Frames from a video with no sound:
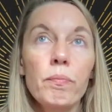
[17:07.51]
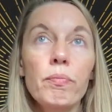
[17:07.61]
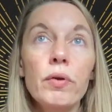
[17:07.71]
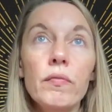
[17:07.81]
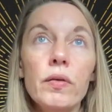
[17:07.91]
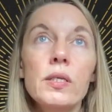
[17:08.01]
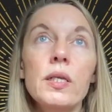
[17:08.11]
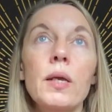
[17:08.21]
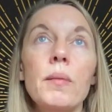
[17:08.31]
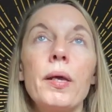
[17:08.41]

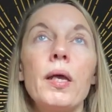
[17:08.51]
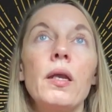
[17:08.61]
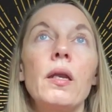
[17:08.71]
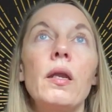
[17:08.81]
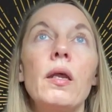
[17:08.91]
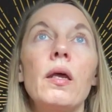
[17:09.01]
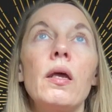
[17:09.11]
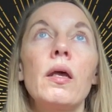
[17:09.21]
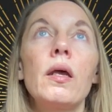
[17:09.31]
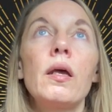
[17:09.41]
previously been
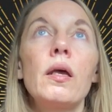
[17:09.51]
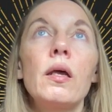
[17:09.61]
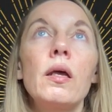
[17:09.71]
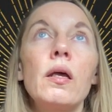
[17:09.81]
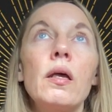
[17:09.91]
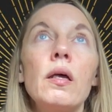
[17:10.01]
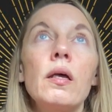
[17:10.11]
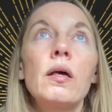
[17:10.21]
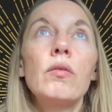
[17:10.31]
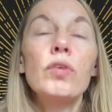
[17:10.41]

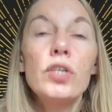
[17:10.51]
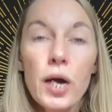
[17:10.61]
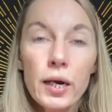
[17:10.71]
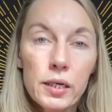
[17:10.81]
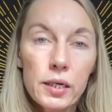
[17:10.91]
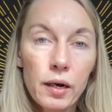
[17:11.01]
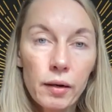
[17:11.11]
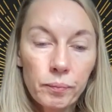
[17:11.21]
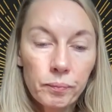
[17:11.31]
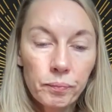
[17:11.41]

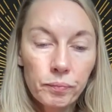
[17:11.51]
rejecting.